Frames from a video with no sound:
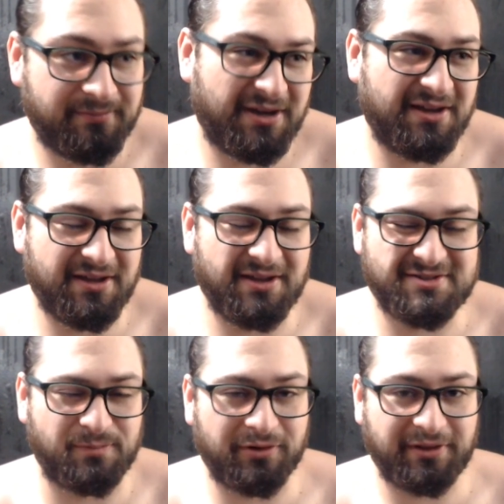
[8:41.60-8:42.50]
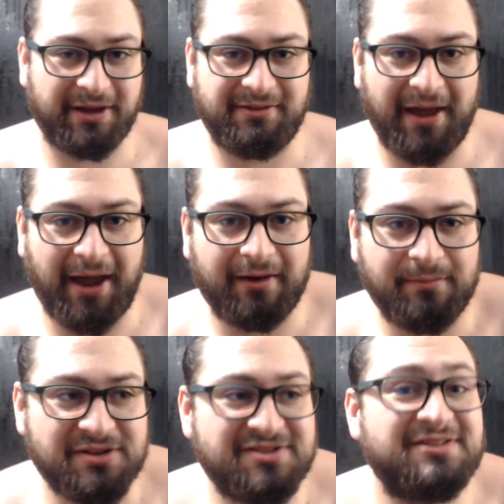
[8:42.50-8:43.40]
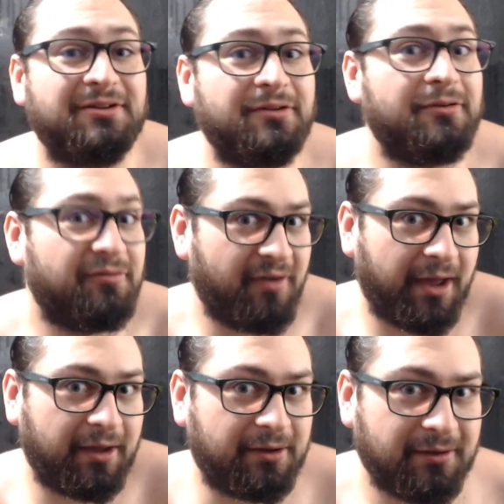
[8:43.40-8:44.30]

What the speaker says: It's more like that, but still vague.